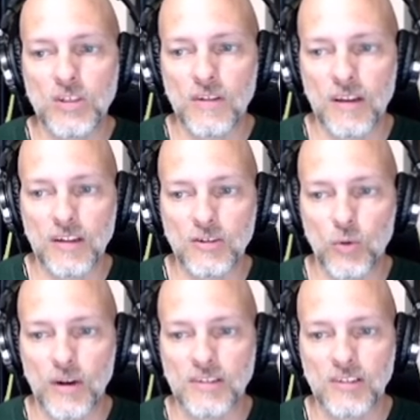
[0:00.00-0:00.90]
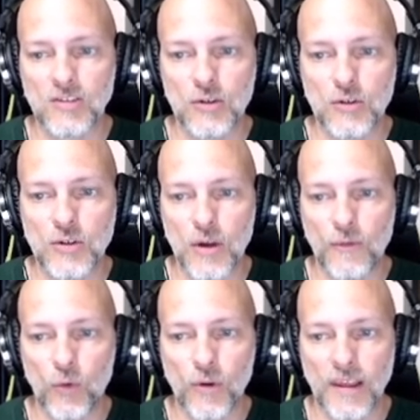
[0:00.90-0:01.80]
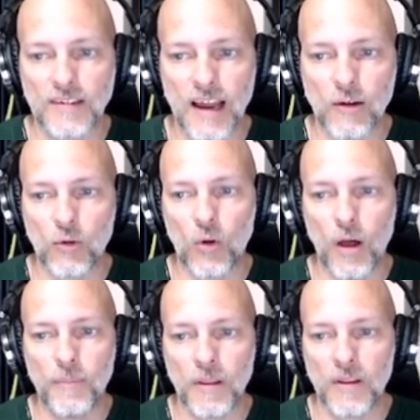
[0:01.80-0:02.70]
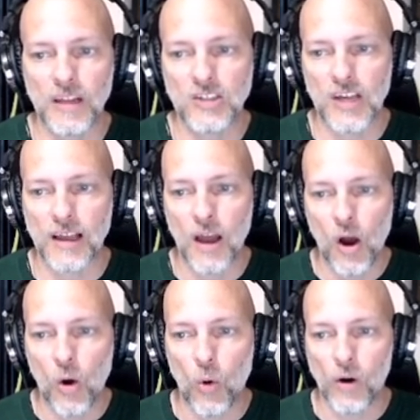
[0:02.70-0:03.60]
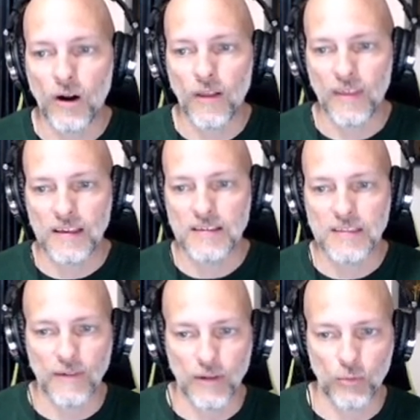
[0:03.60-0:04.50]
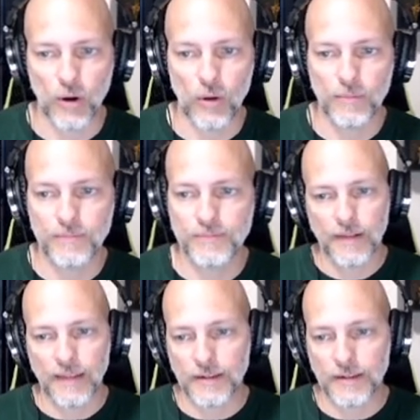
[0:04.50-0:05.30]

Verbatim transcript: d20s is used for the attack roll, ability check, or the saving throw. It's